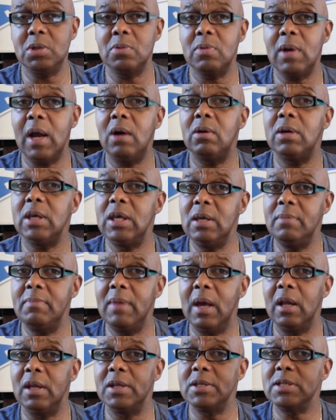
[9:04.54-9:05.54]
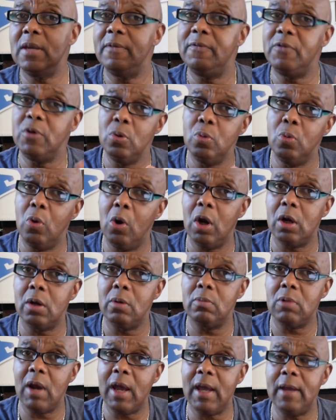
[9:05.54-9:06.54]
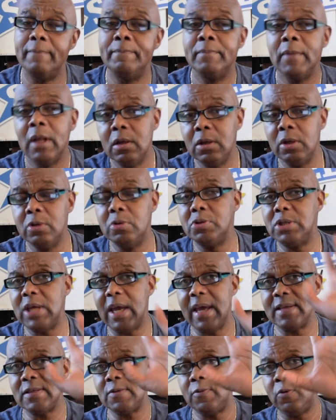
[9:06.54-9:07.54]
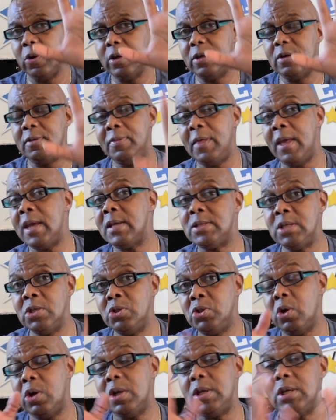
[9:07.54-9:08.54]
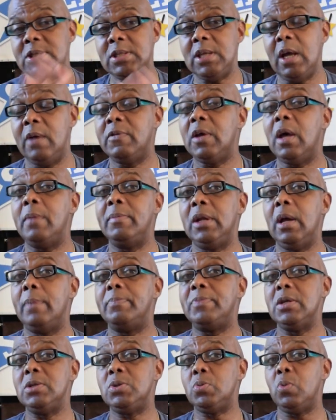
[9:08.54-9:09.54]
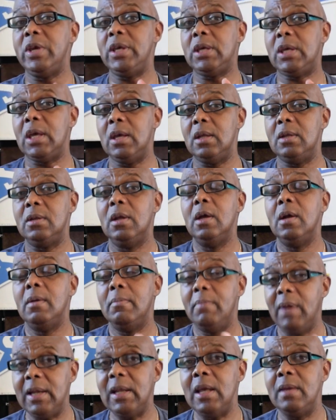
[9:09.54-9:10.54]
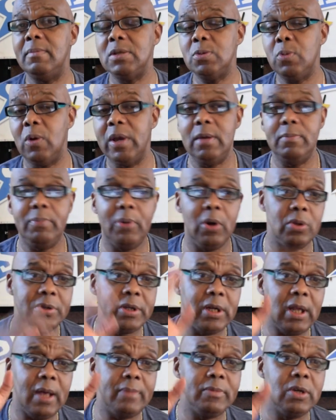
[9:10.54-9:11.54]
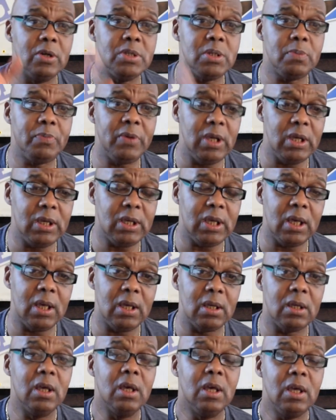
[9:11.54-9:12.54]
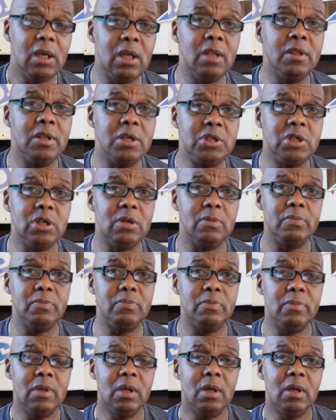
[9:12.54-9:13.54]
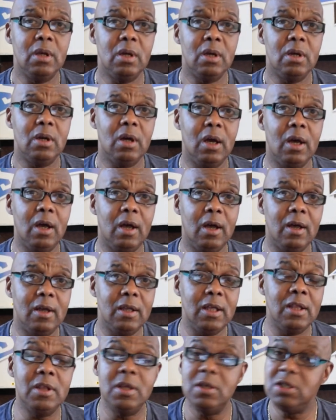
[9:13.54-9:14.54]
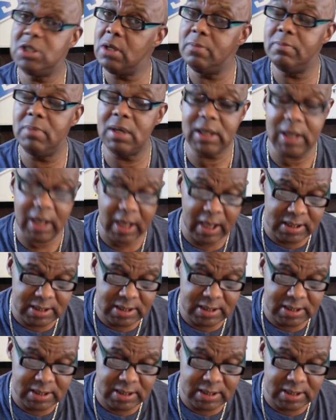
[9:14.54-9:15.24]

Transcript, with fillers: are out. Email us if you want them, right? Little jazz for you. Thanks. Enjoy yourself coming up this weekend. My name is Wayne Bolden. I'm your speed king in the Jim, uh, in the Jim McKay